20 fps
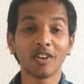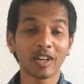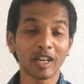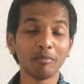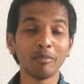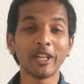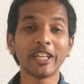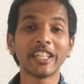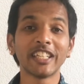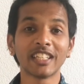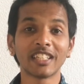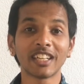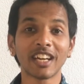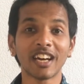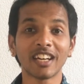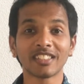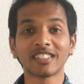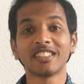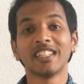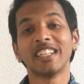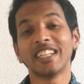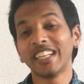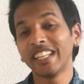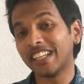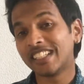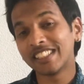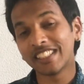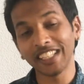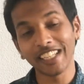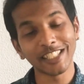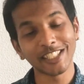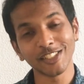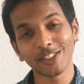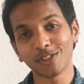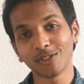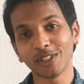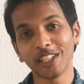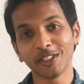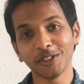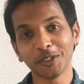completing a task takes
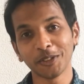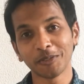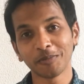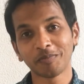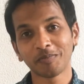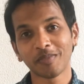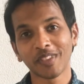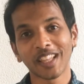ages together.